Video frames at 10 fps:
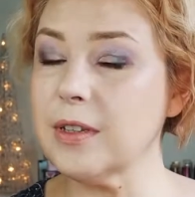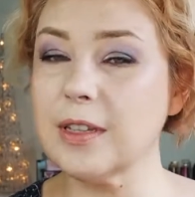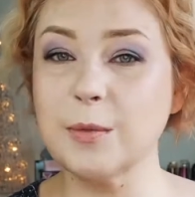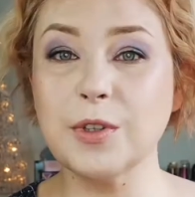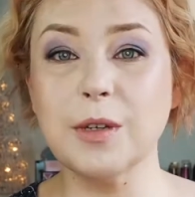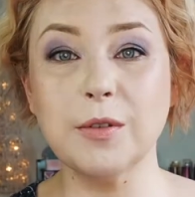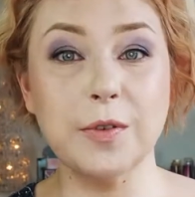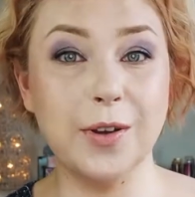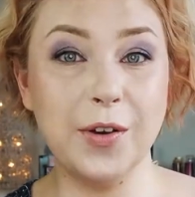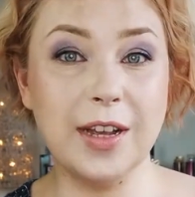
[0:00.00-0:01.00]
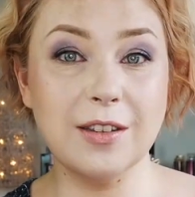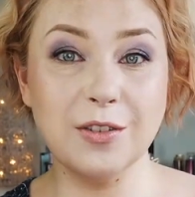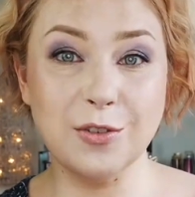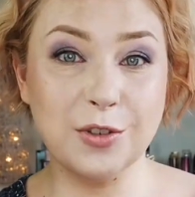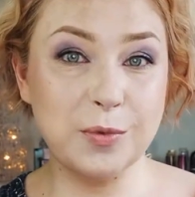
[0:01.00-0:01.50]
Sometimes
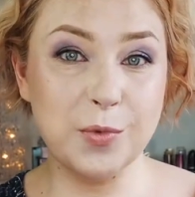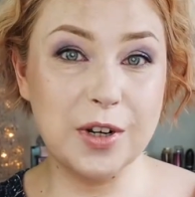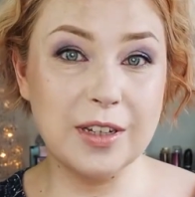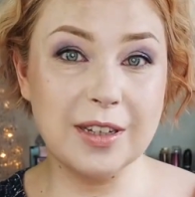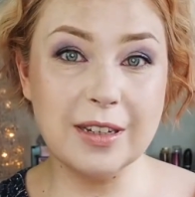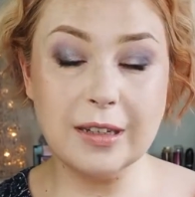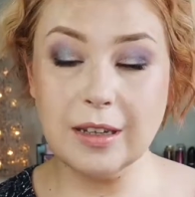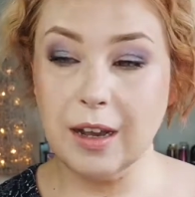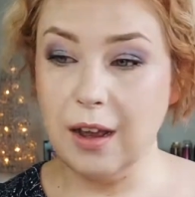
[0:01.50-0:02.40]
foundations surprise us.